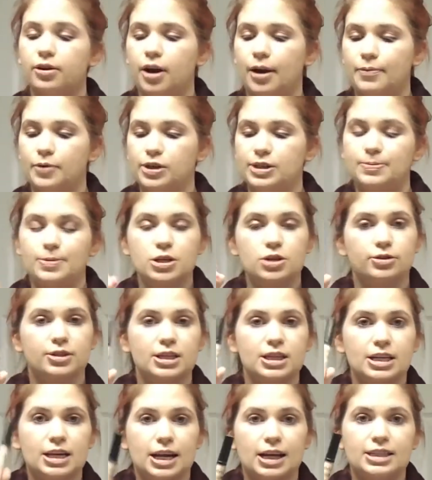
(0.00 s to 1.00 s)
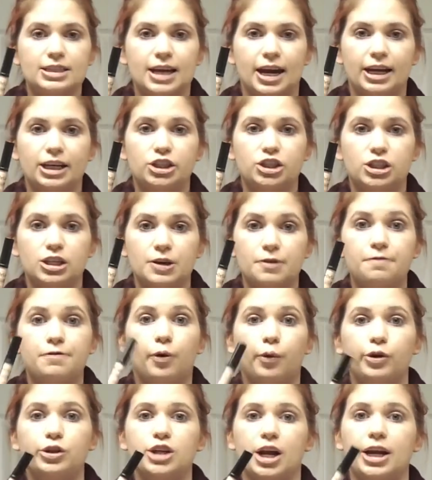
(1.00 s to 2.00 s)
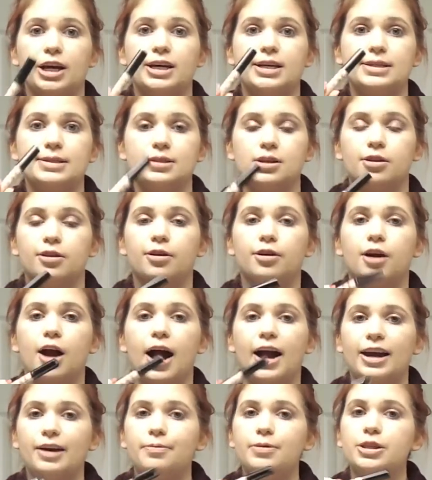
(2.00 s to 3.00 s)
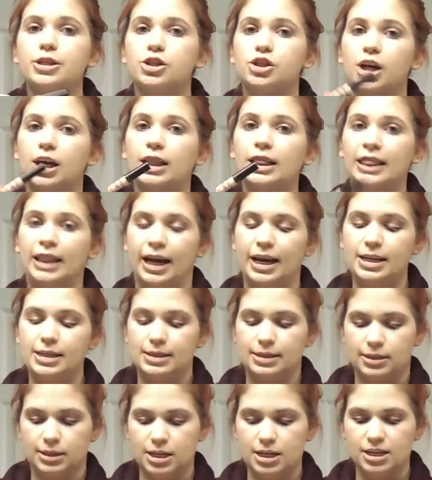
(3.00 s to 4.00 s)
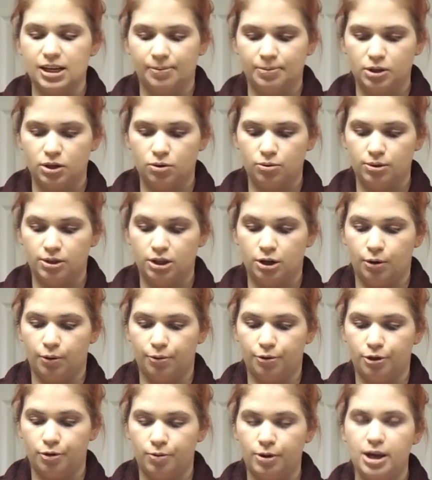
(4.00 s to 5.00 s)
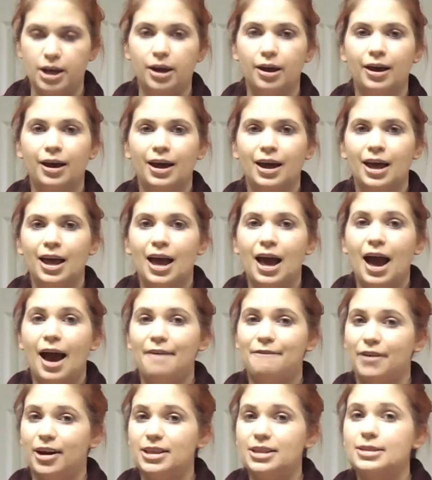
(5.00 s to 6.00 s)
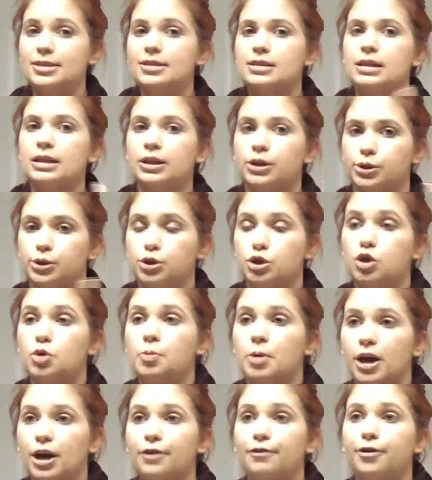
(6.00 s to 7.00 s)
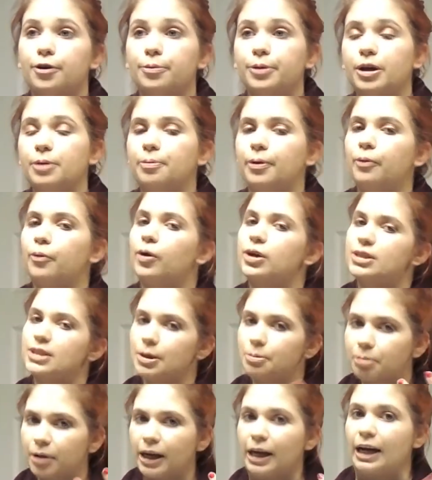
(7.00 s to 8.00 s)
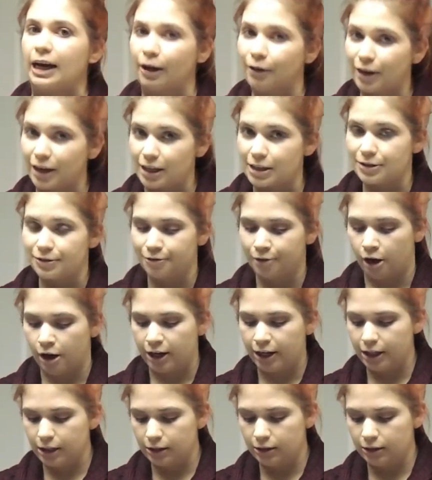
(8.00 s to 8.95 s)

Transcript: I'm going to be using the NYX HD Photogenic Concealer. I am in the shade Light CW03. I find this is a little too pink for me, but once I blend it out, it is fine.